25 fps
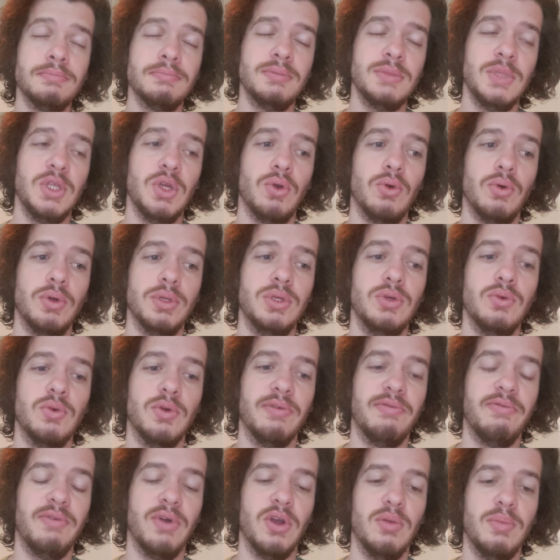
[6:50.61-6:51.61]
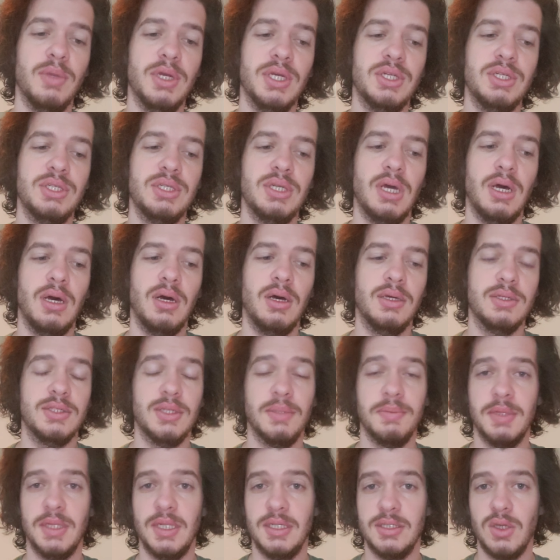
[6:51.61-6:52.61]
You're going to refurbish
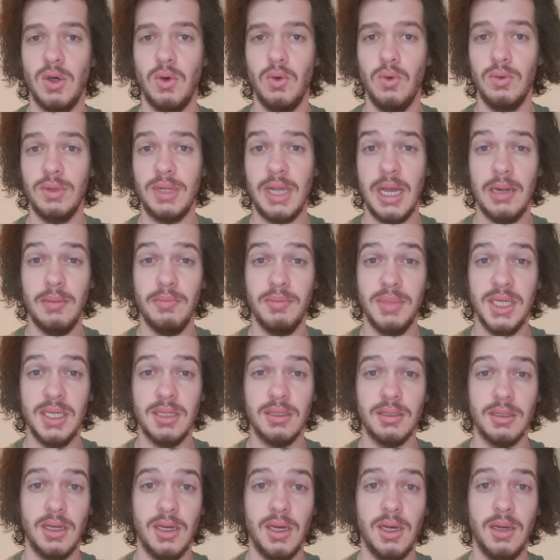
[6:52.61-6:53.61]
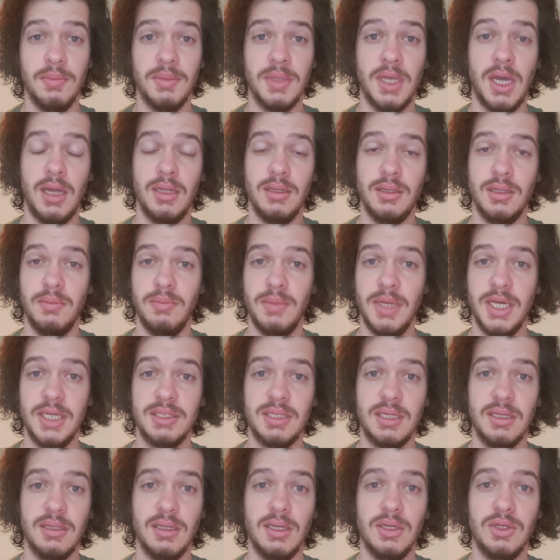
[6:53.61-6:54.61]
something that's old, kind of beaten up, not in the
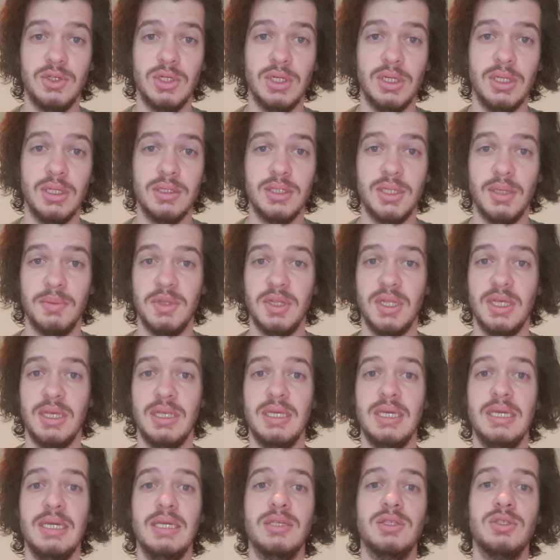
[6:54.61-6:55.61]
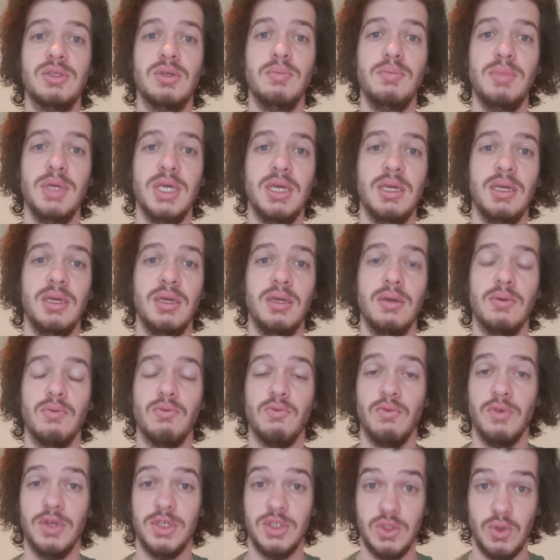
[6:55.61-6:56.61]
best condition, something that needs to be
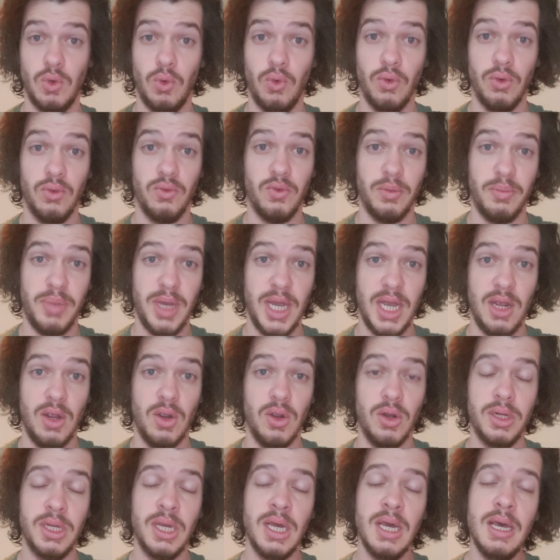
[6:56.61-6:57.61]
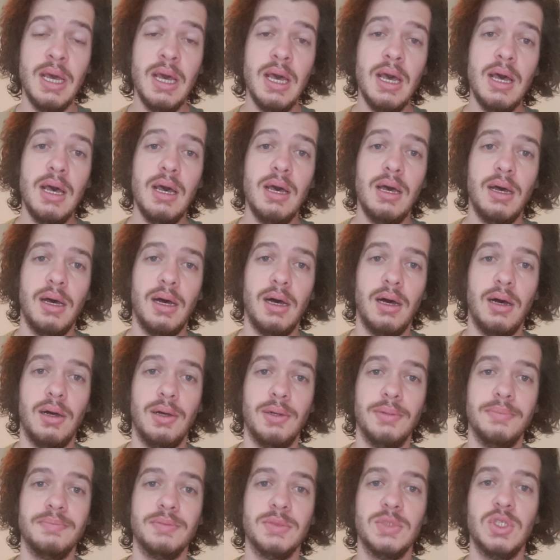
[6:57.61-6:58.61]
restored, repaired.
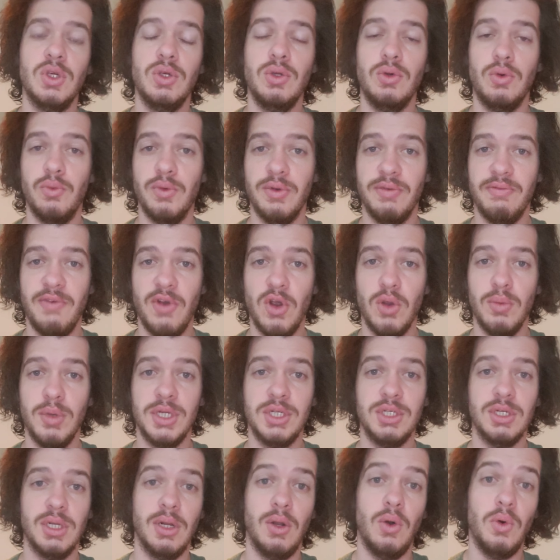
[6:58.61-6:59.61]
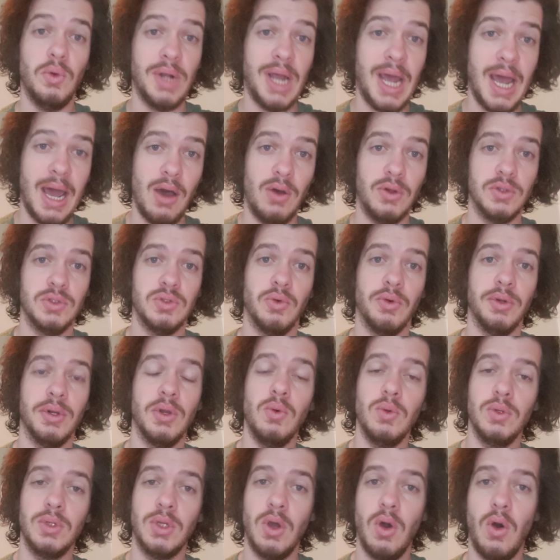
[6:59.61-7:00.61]
So you'll refurbish an old house or an
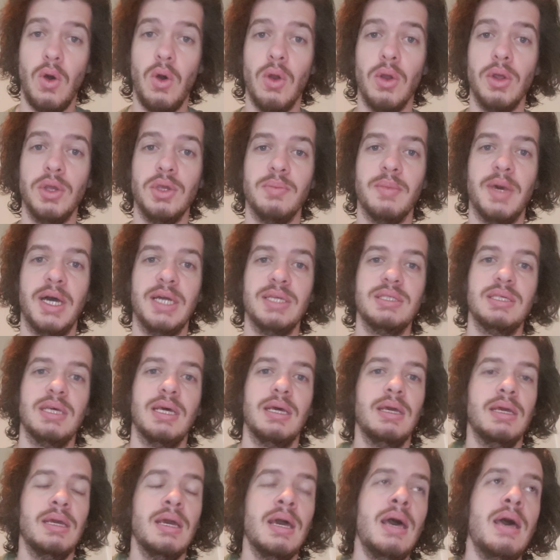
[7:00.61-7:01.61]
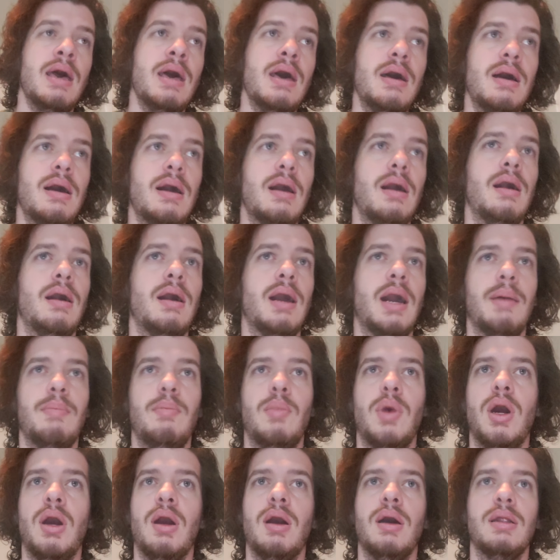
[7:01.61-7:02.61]
old car. You might say, I
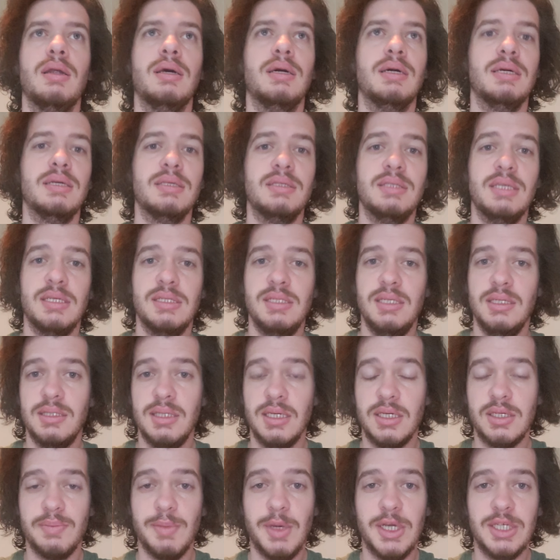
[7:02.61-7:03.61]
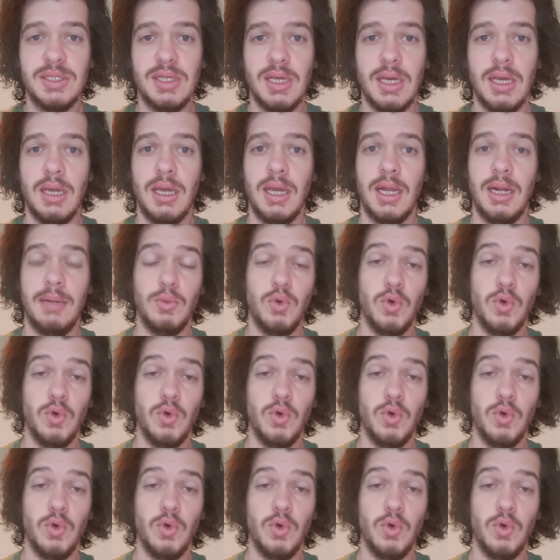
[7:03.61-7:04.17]
bought a 66 Mustang and I'm